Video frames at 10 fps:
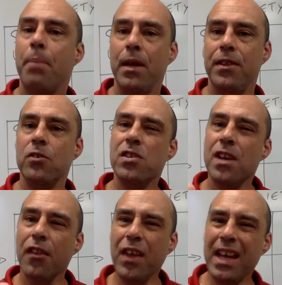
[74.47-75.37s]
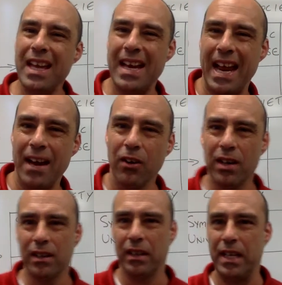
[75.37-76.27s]
But there's nothing
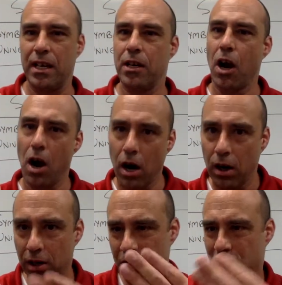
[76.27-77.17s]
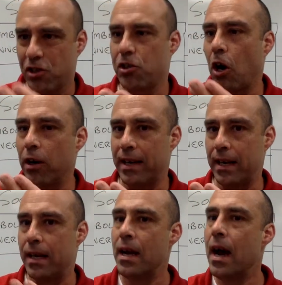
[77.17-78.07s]
inherently car
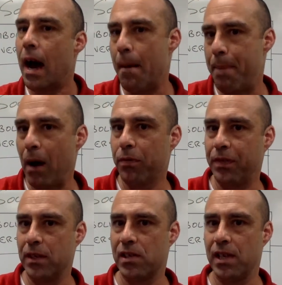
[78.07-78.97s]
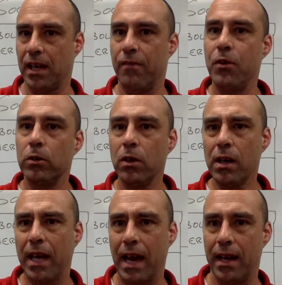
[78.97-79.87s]
starty about this thing. If you
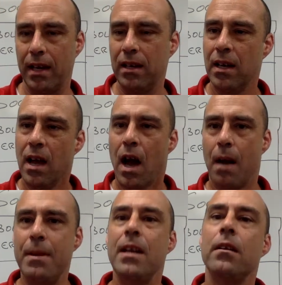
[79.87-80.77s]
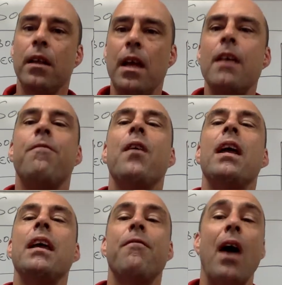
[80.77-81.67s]
look at it, I mean, it, if
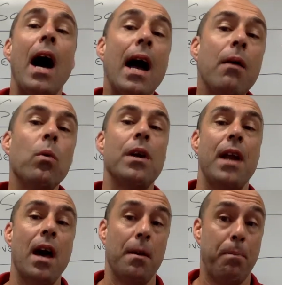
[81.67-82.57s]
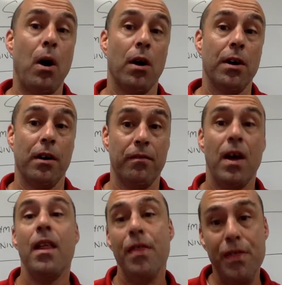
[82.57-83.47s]
if I were not a part of
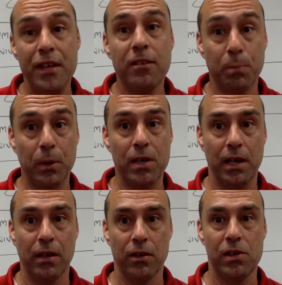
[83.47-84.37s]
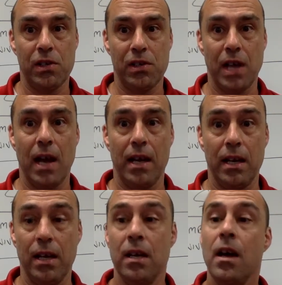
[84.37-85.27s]
this particular
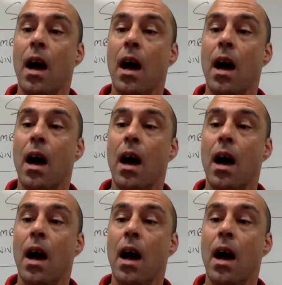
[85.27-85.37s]
society,